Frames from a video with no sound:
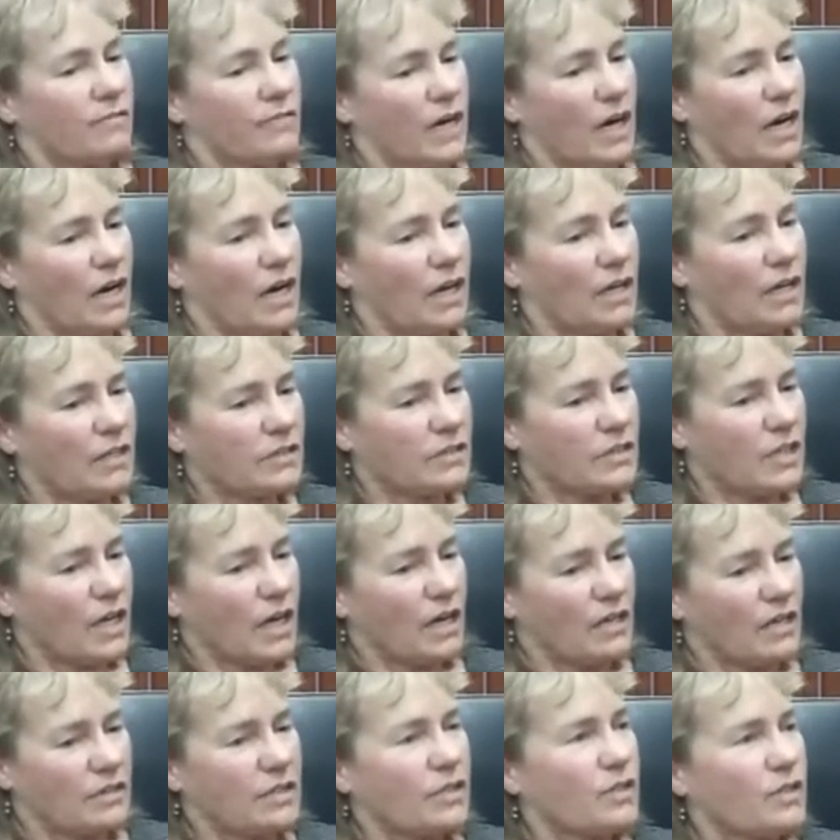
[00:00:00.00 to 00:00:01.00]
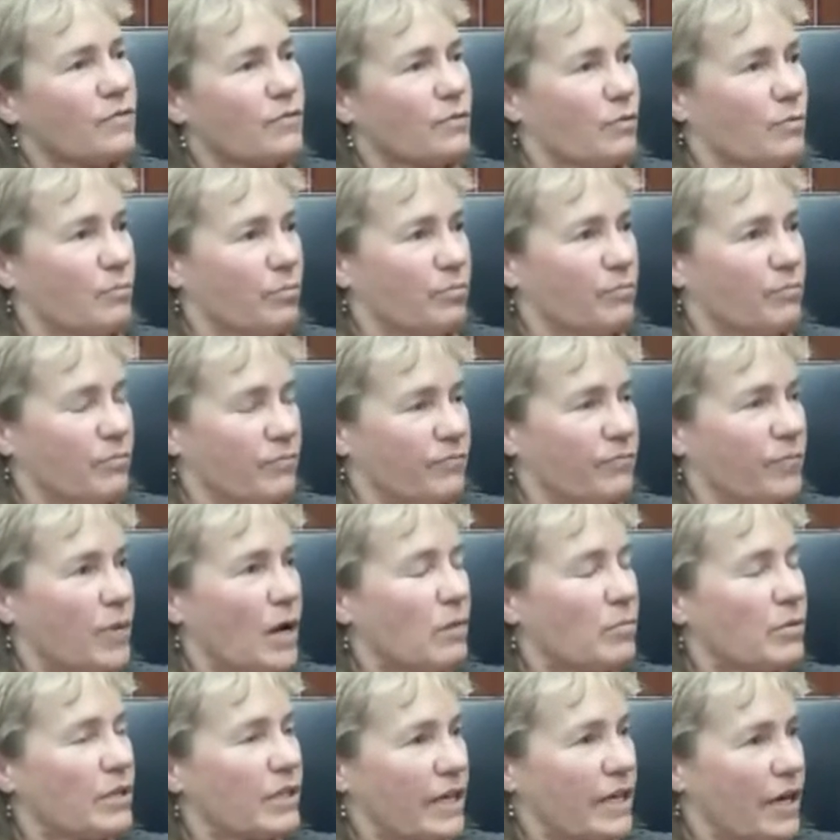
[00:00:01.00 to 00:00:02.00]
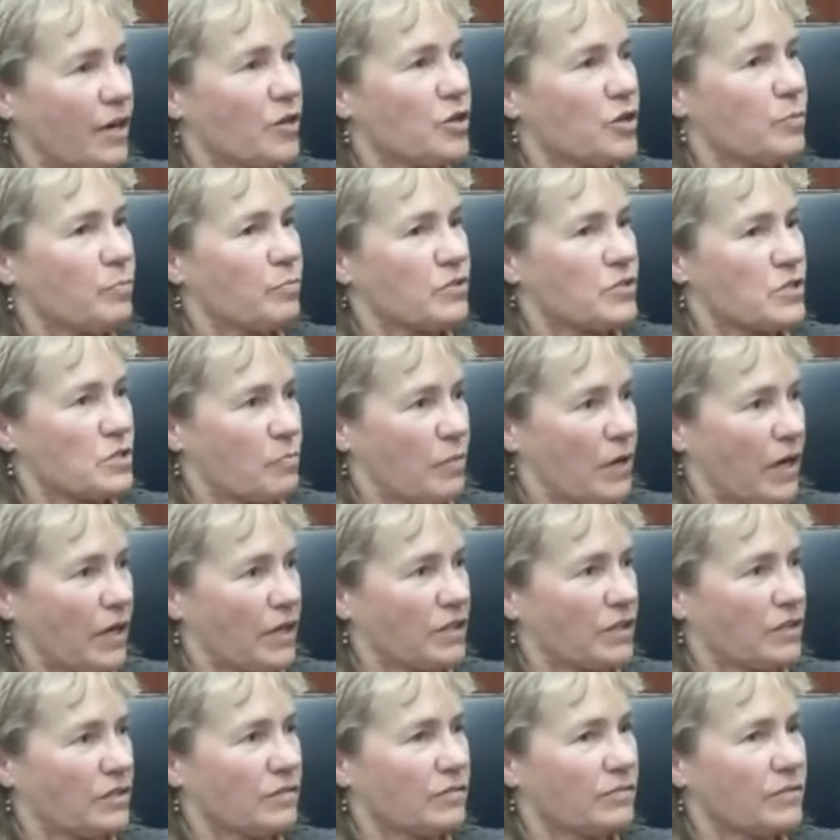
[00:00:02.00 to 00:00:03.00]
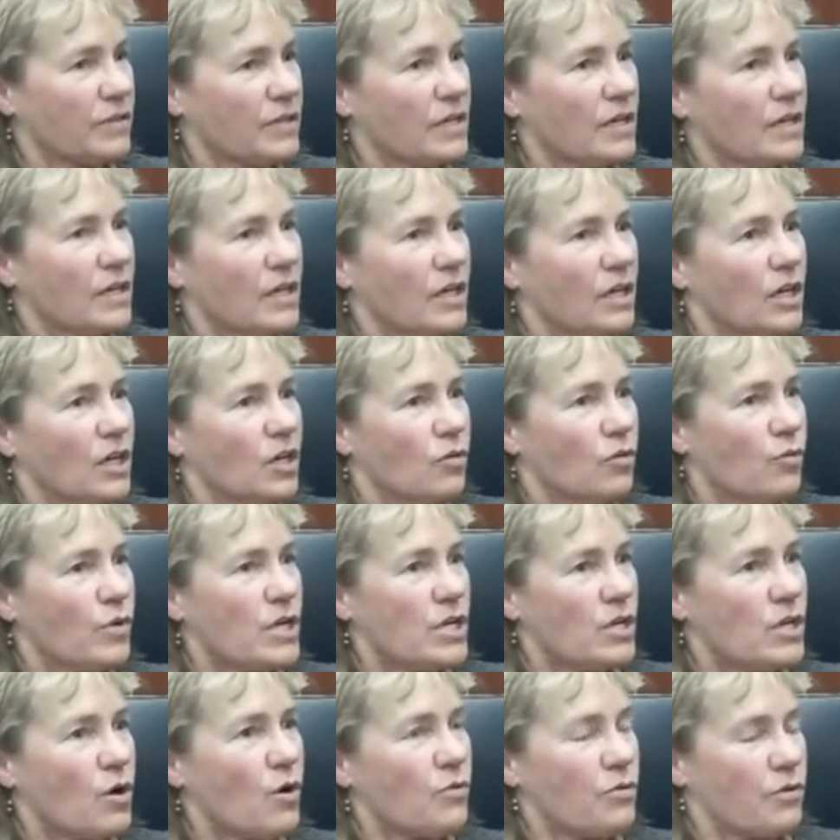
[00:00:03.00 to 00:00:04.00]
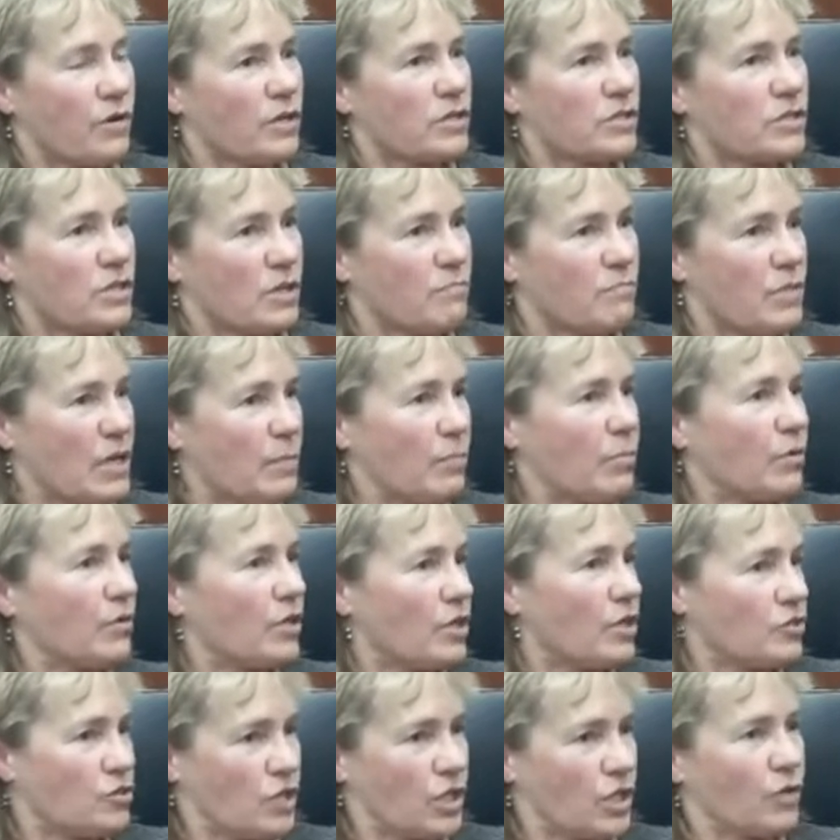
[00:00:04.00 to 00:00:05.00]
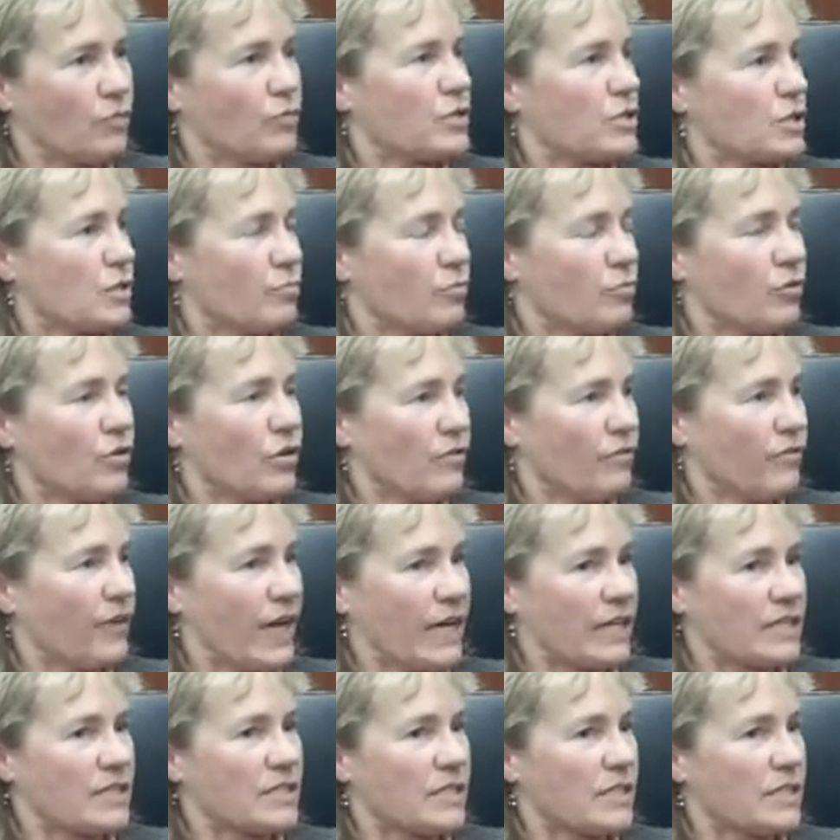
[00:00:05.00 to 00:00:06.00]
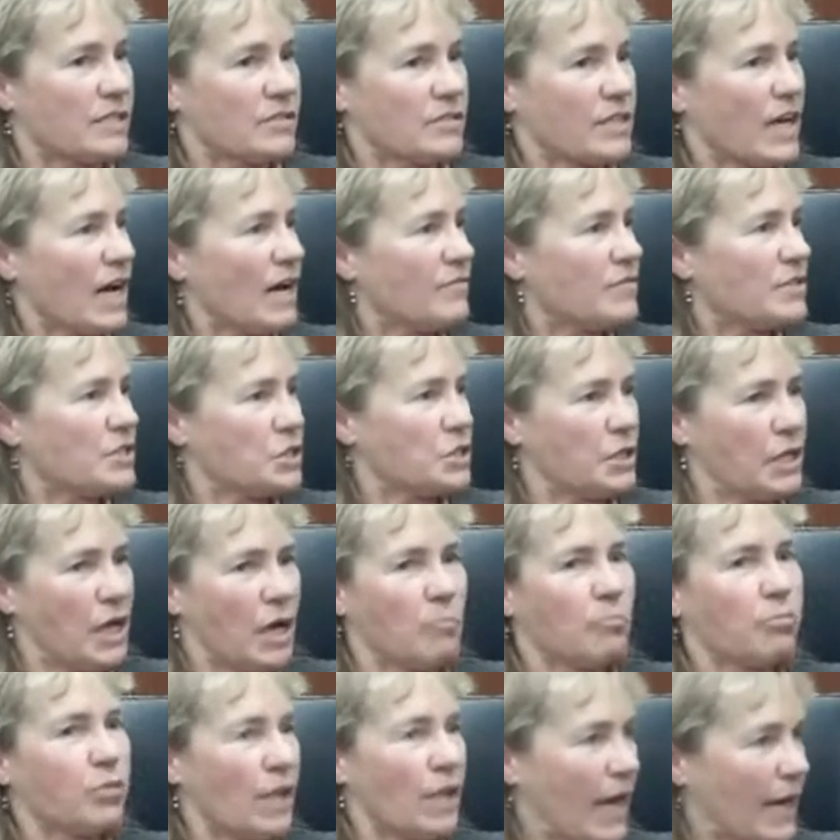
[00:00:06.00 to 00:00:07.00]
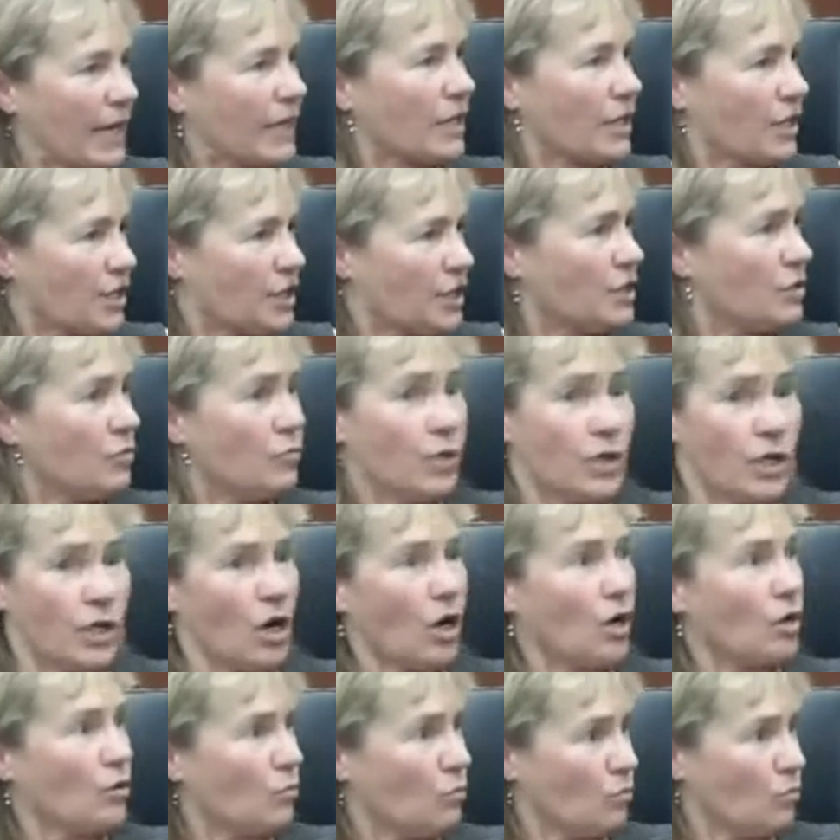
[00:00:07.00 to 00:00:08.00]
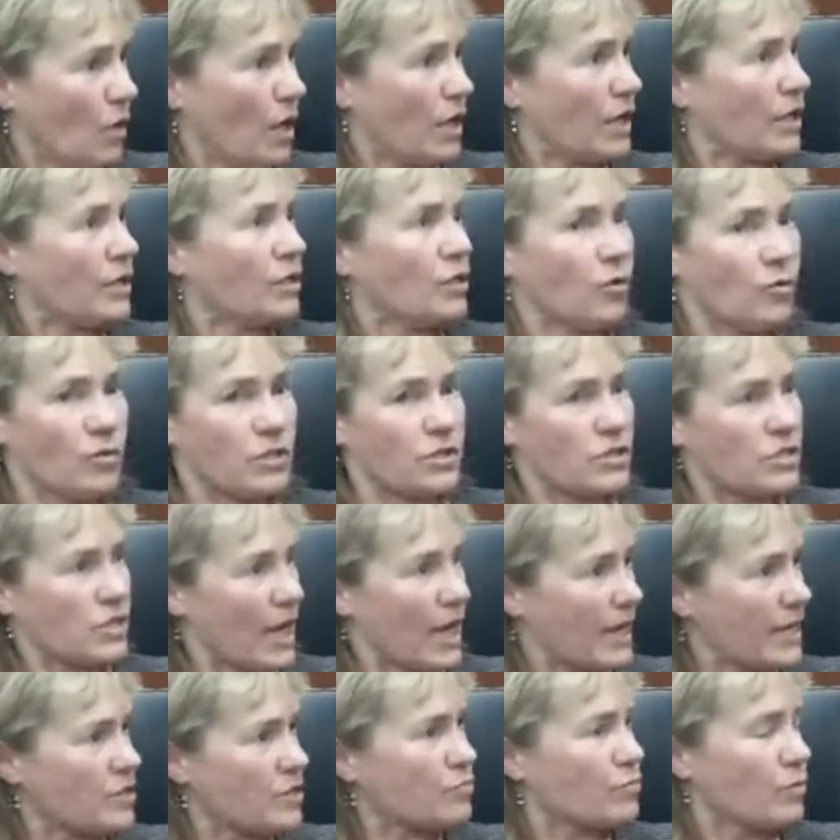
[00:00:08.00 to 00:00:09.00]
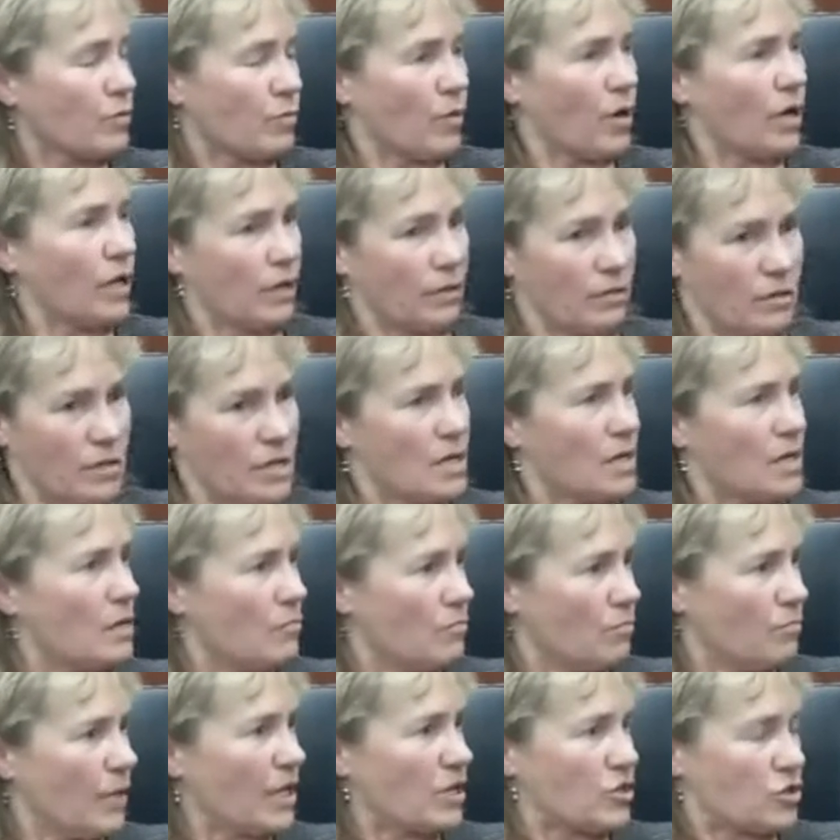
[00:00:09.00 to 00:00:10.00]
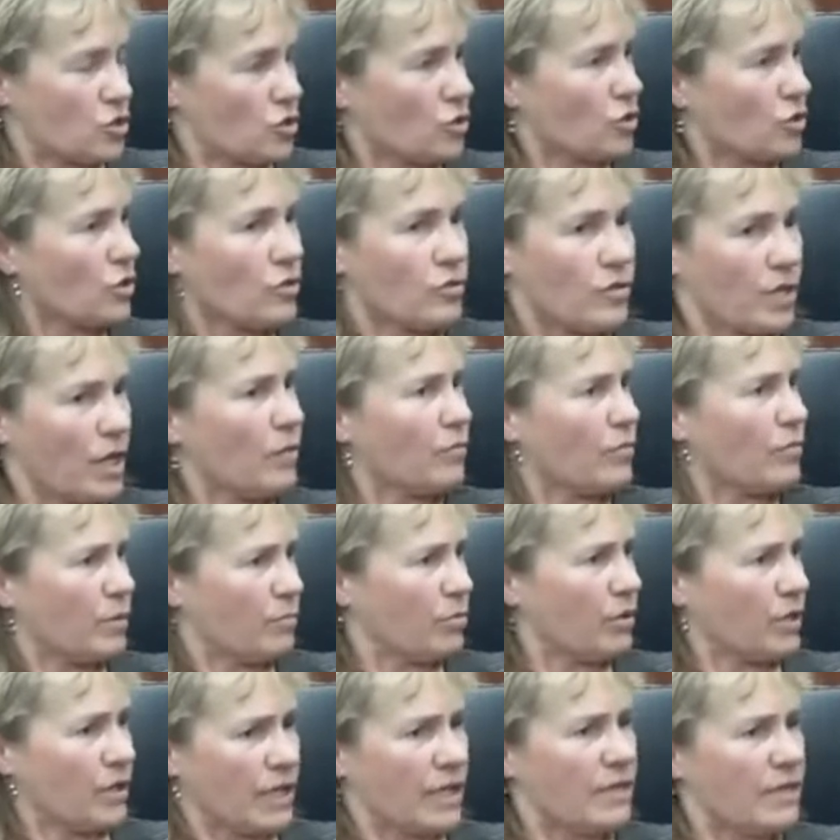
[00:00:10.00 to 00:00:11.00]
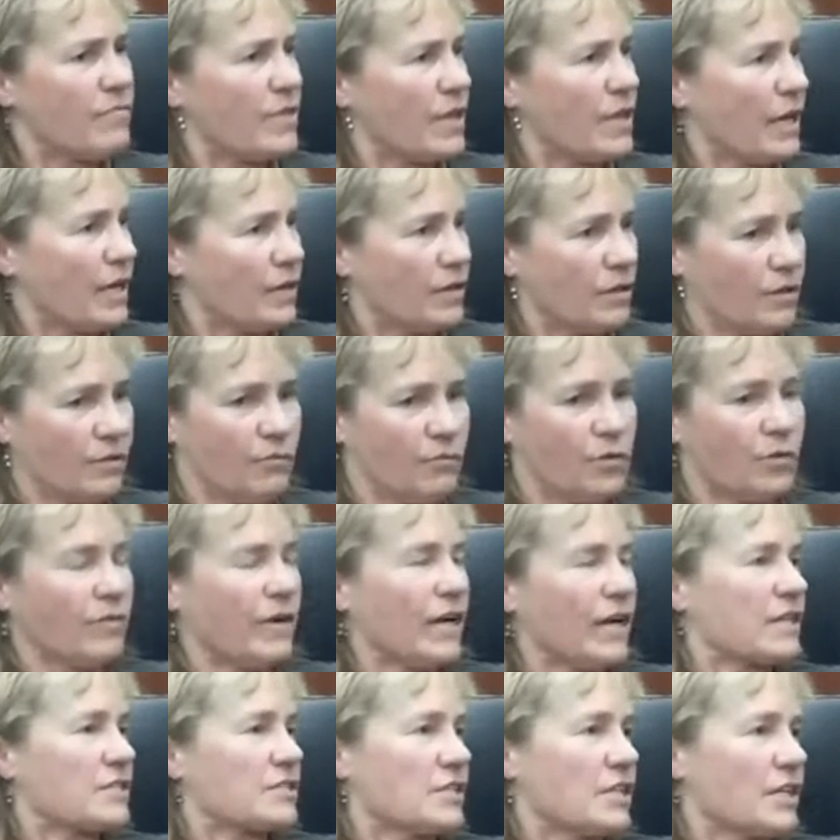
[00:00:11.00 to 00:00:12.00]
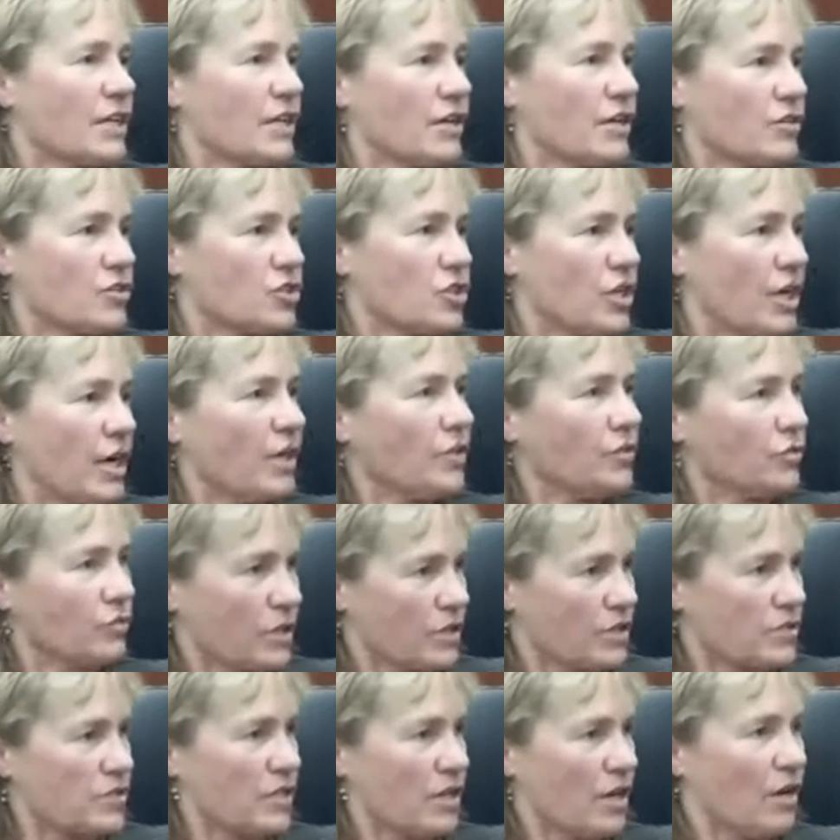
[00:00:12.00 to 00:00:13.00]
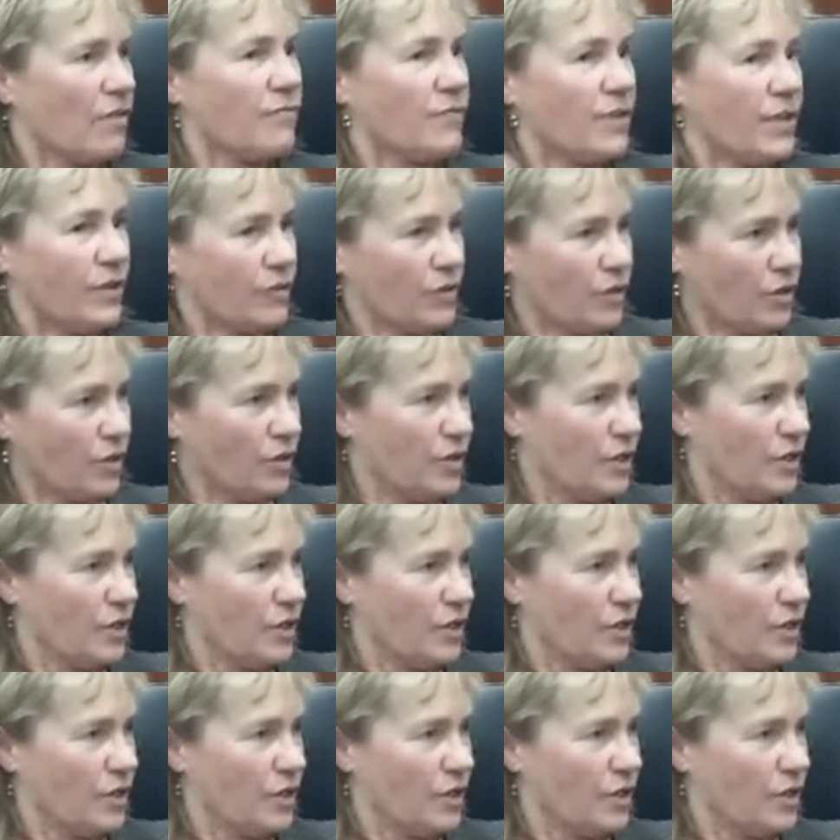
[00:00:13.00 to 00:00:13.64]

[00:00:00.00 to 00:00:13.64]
I'll tell you from a public health perspective, we know there are some people that generally support vaccines. Obviously not blindly. We all want to know the science. We want to make sure that we believe that if we're vaccinating our child or ourselves, that the